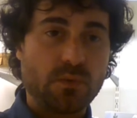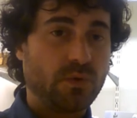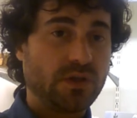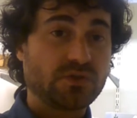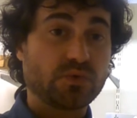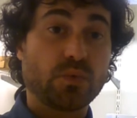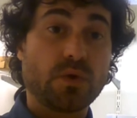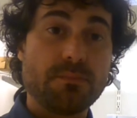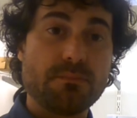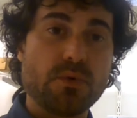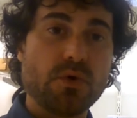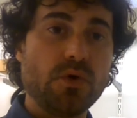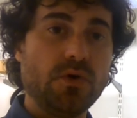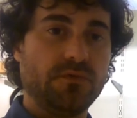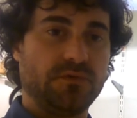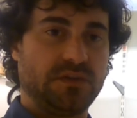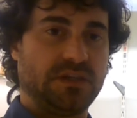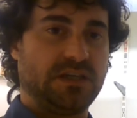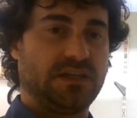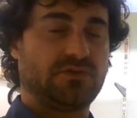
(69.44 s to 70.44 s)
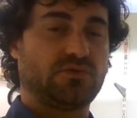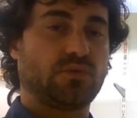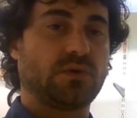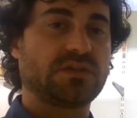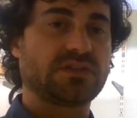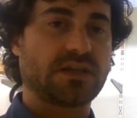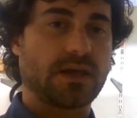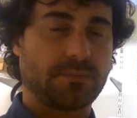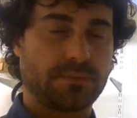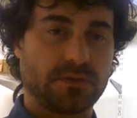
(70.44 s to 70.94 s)
in which we move
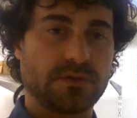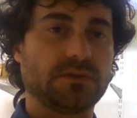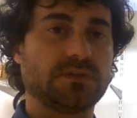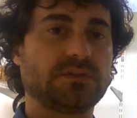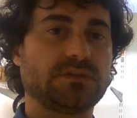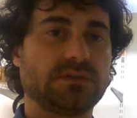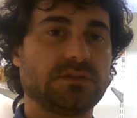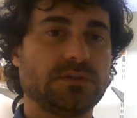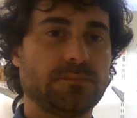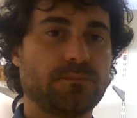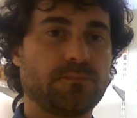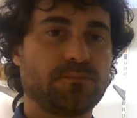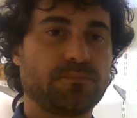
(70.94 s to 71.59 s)
these receptors.